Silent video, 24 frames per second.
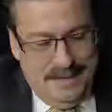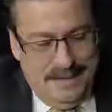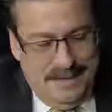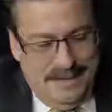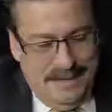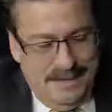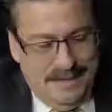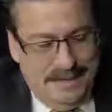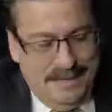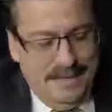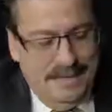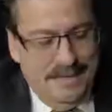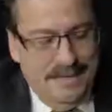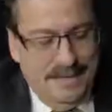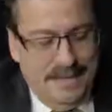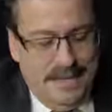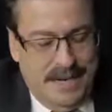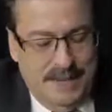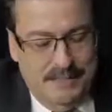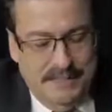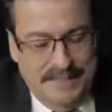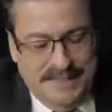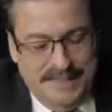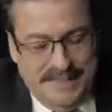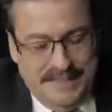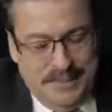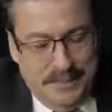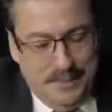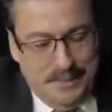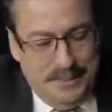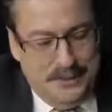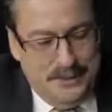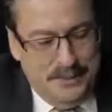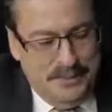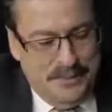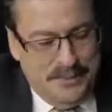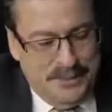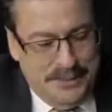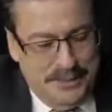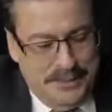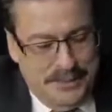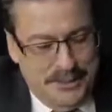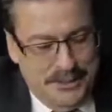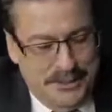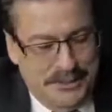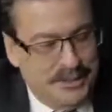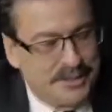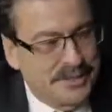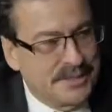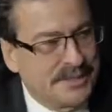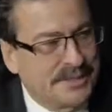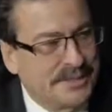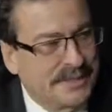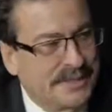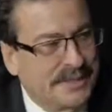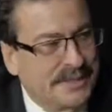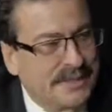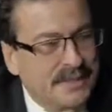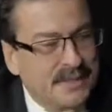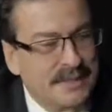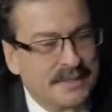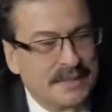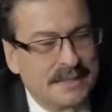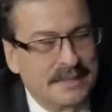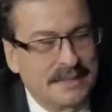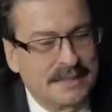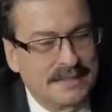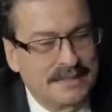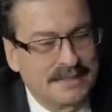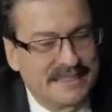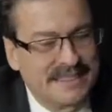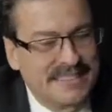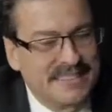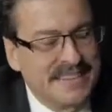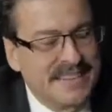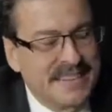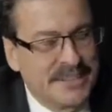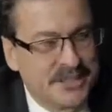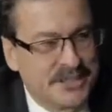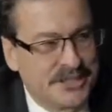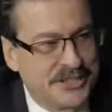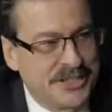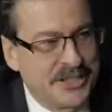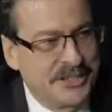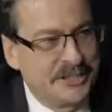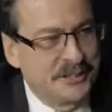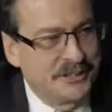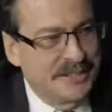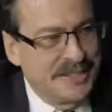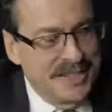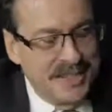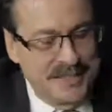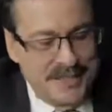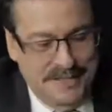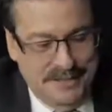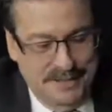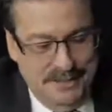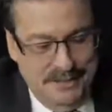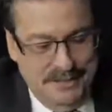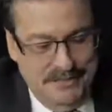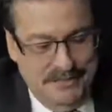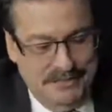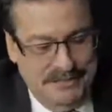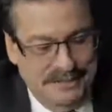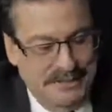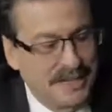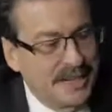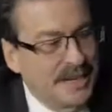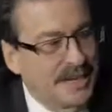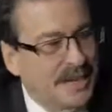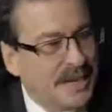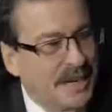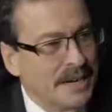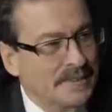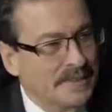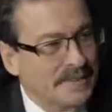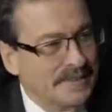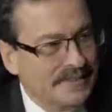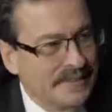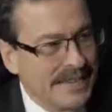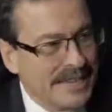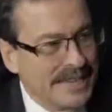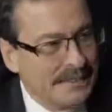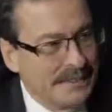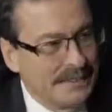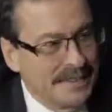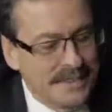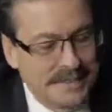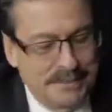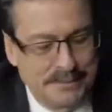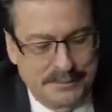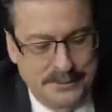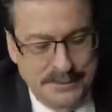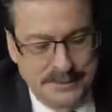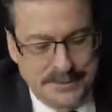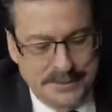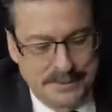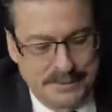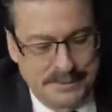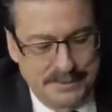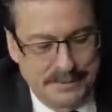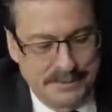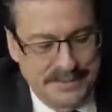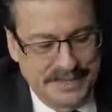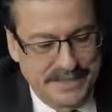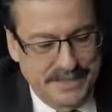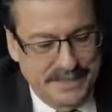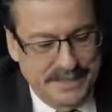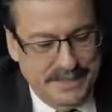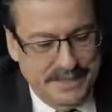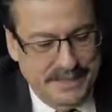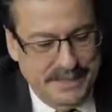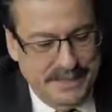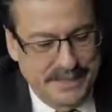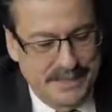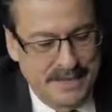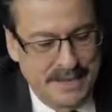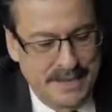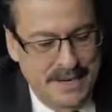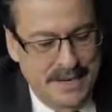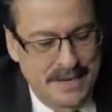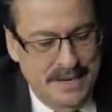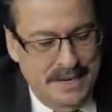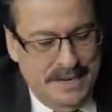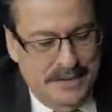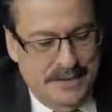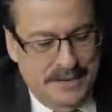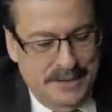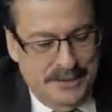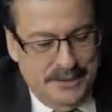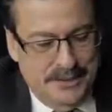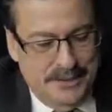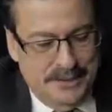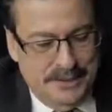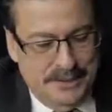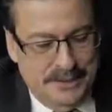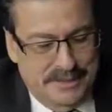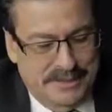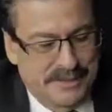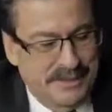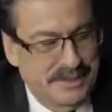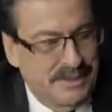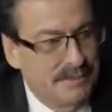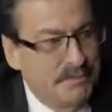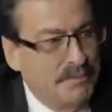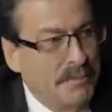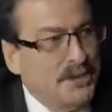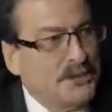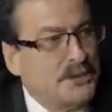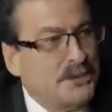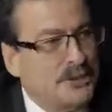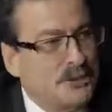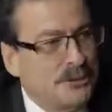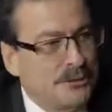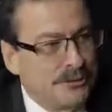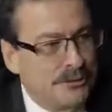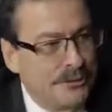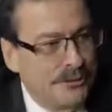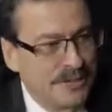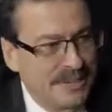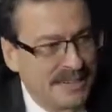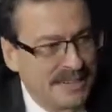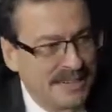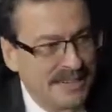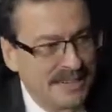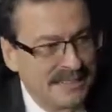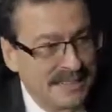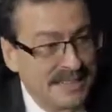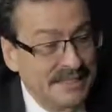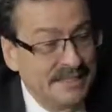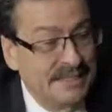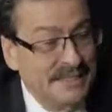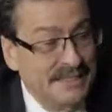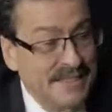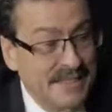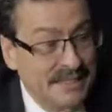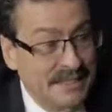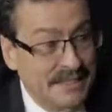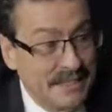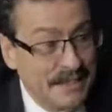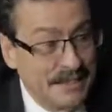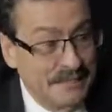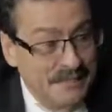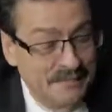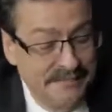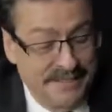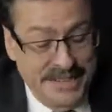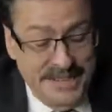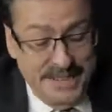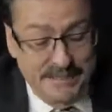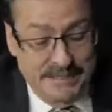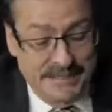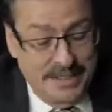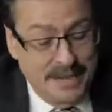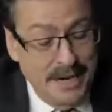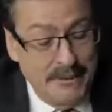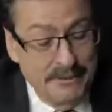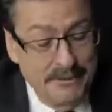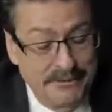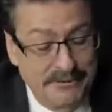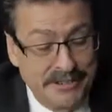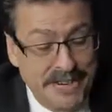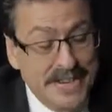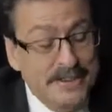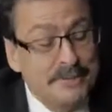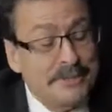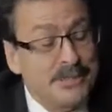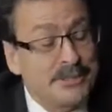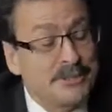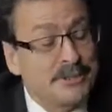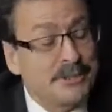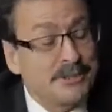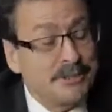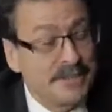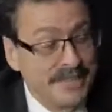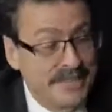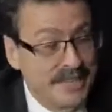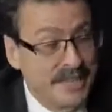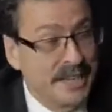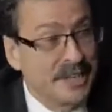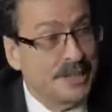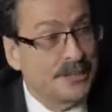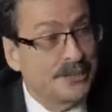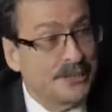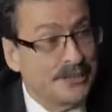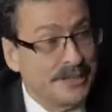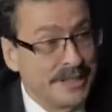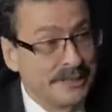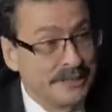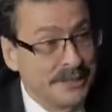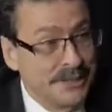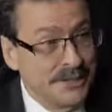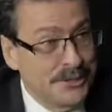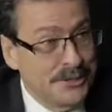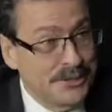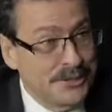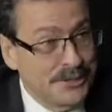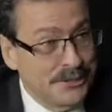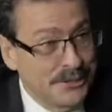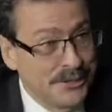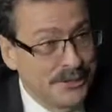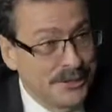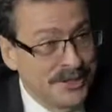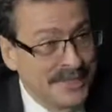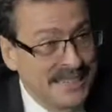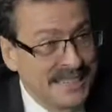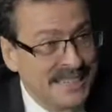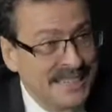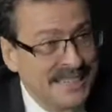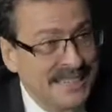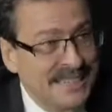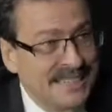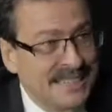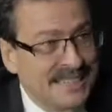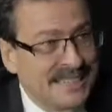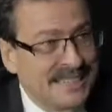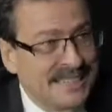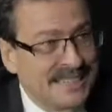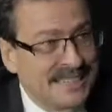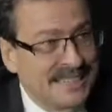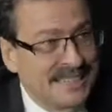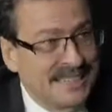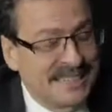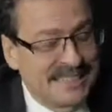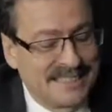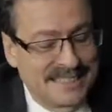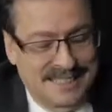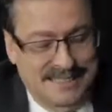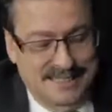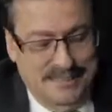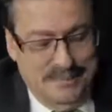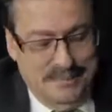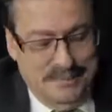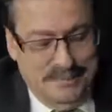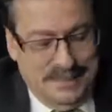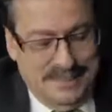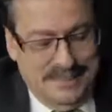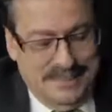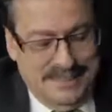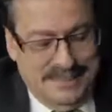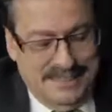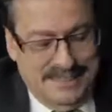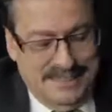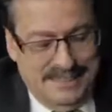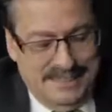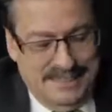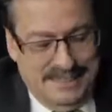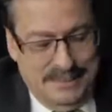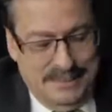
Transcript: That's correct. Carbon nanotubes are just the next generation of carbon fibers in principle, which are just much stronger even than carbon fiber. Carbon fiber is already extremely strong, but